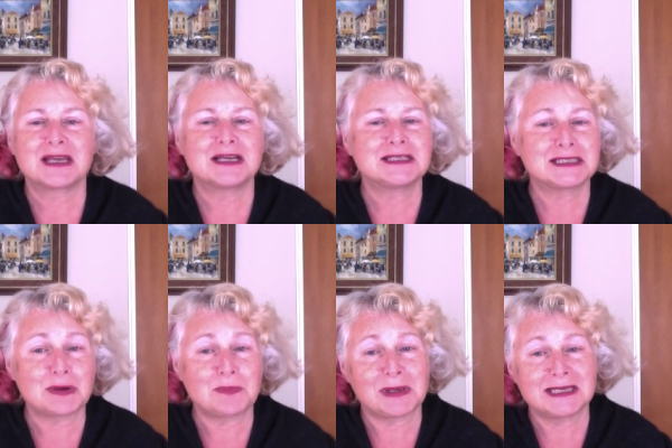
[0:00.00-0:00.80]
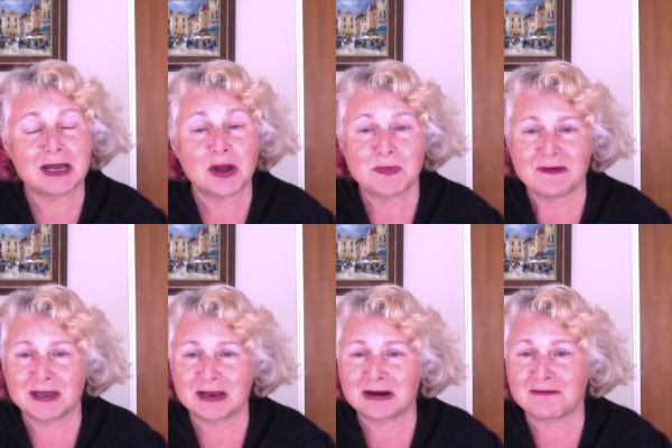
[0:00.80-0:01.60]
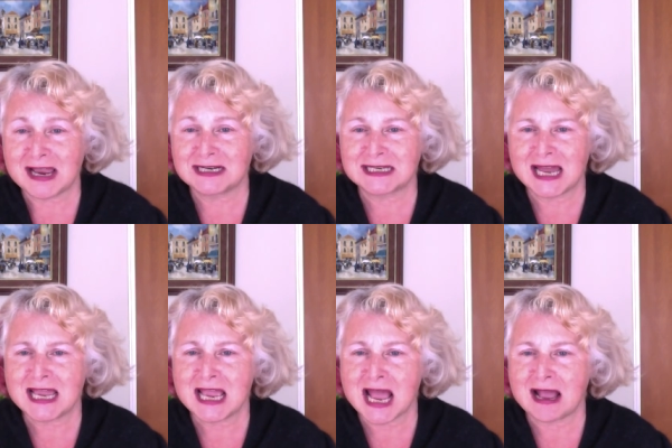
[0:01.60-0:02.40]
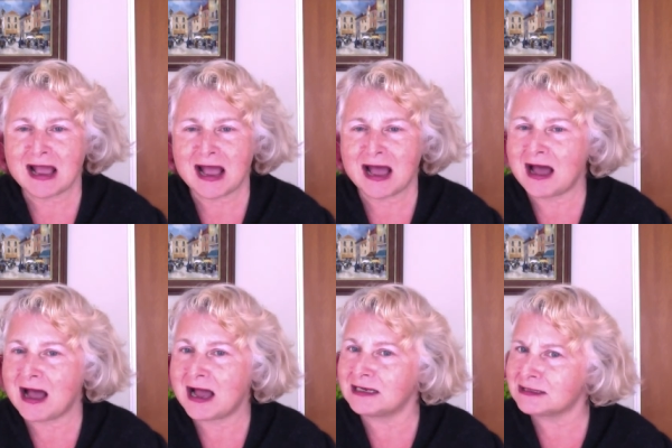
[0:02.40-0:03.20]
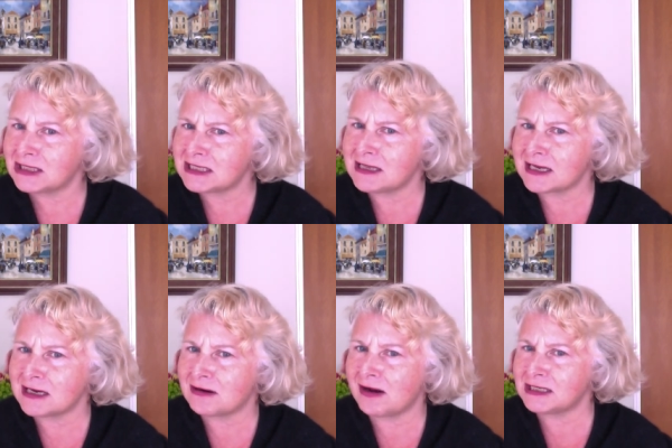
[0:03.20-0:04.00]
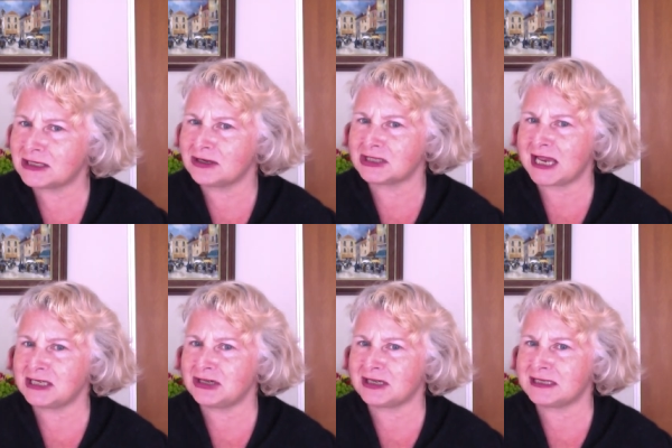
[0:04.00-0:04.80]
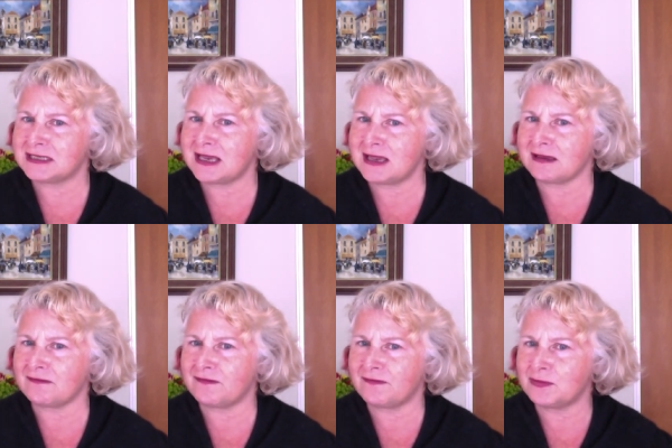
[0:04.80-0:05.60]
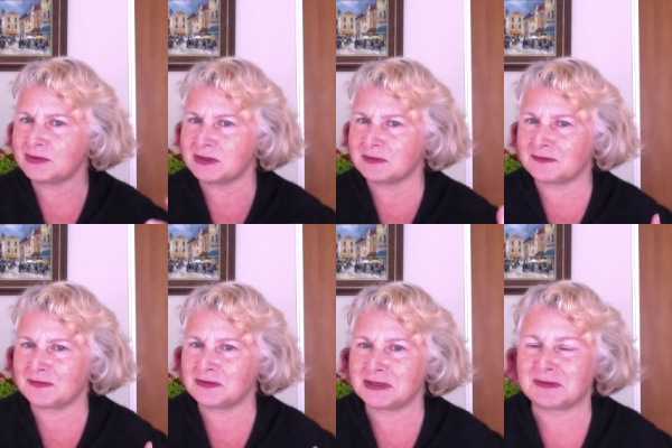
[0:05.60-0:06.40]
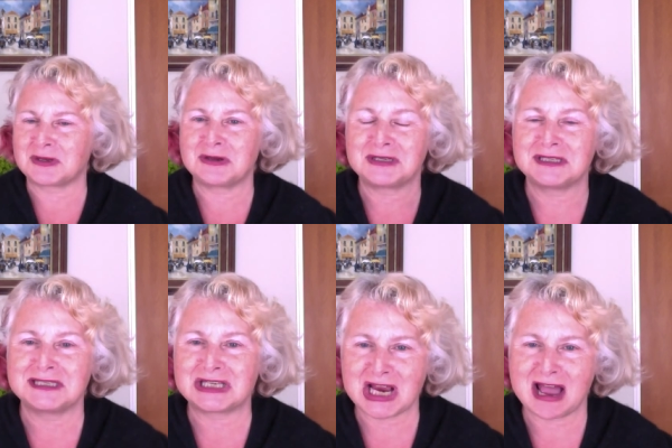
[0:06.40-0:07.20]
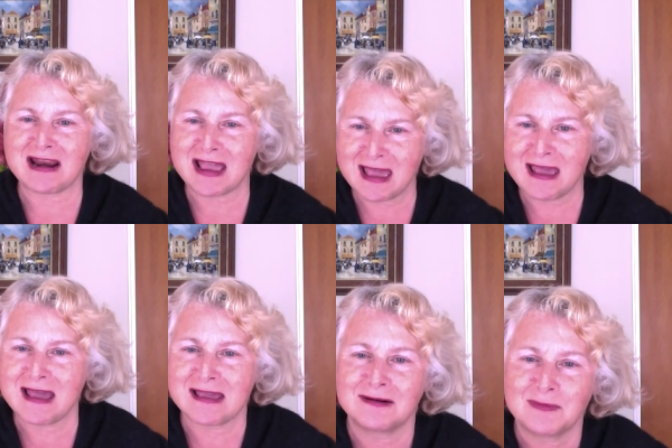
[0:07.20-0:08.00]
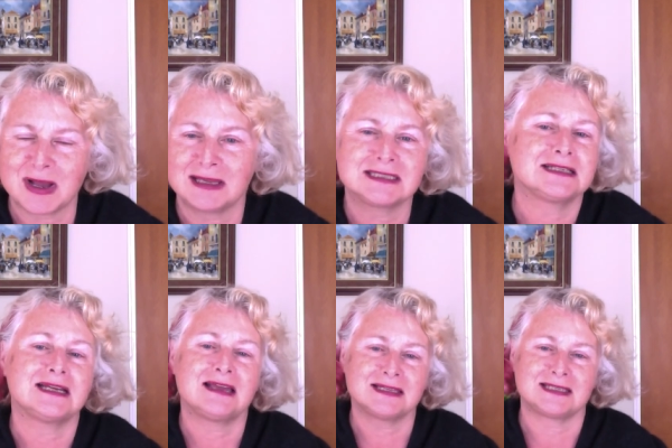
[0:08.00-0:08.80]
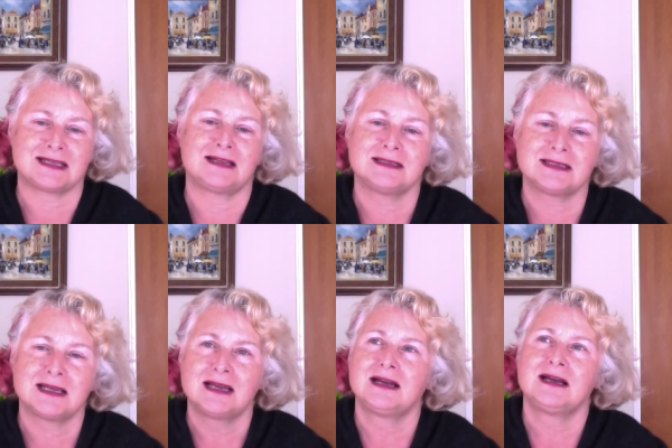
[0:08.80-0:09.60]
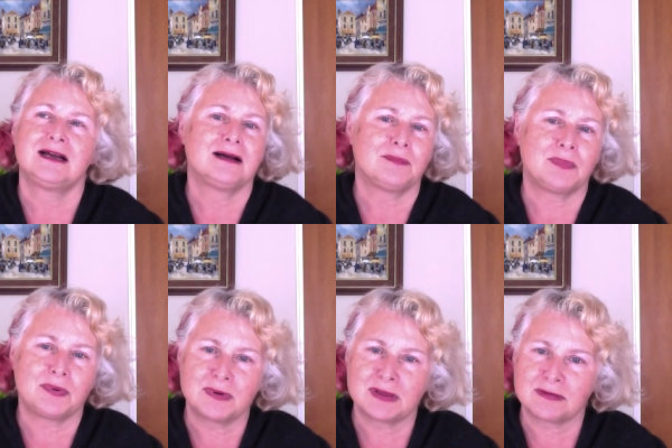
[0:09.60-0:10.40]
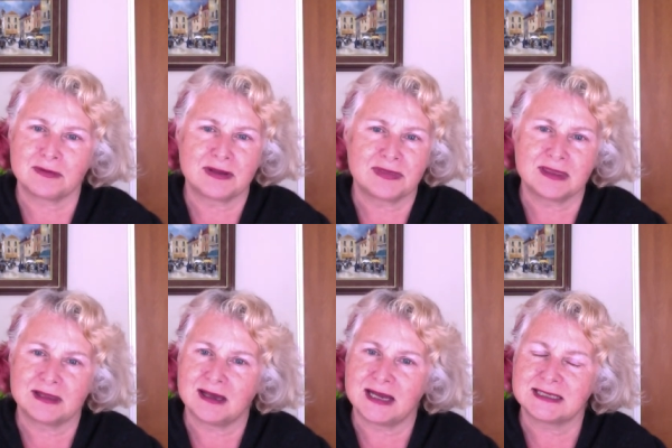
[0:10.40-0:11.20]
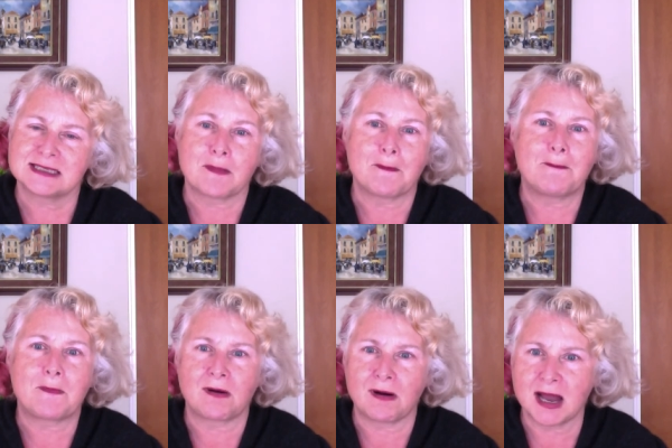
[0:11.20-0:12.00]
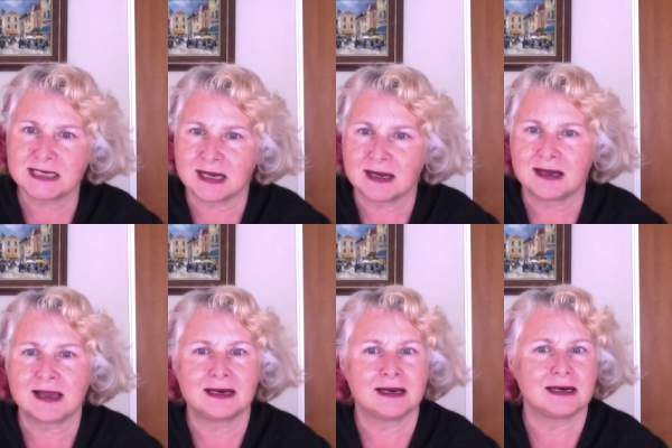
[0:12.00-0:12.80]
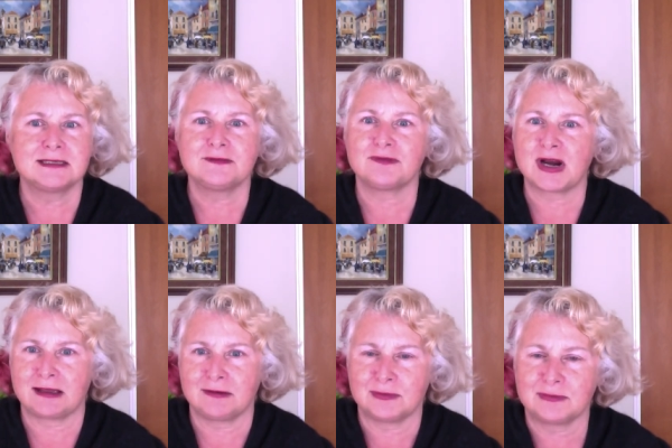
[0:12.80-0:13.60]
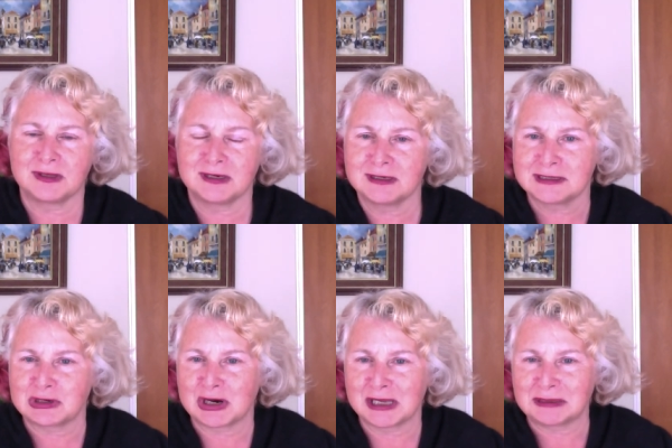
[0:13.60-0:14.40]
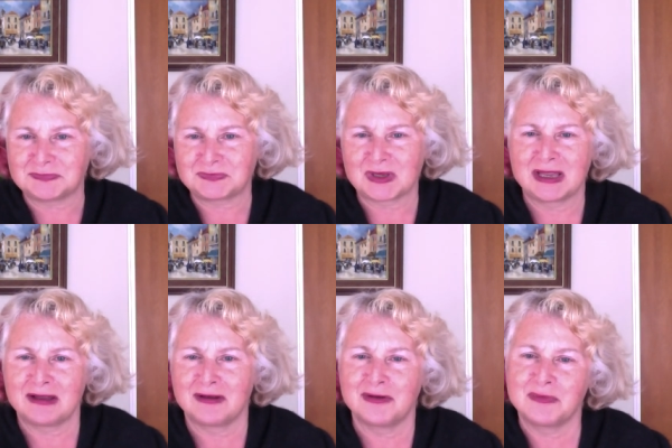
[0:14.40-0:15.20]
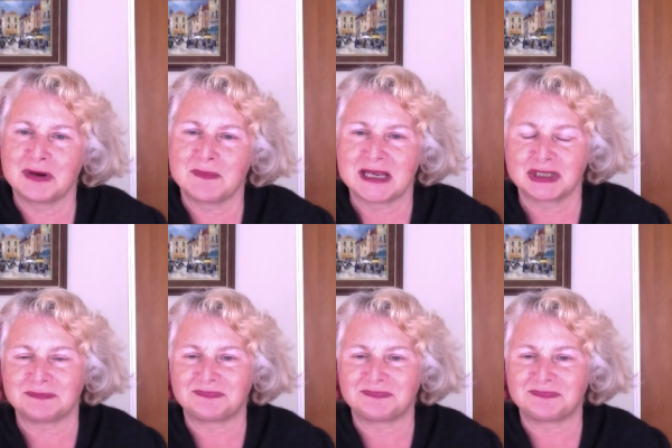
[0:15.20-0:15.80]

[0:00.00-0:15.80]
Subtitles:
So please, I hope you're having a great day. Just like in Christchurch, as you can see, filter curtains shut here in Wellington, and the sun's pouring through. I think the light's brighter and at a different angle than in Australia. Who would imagine?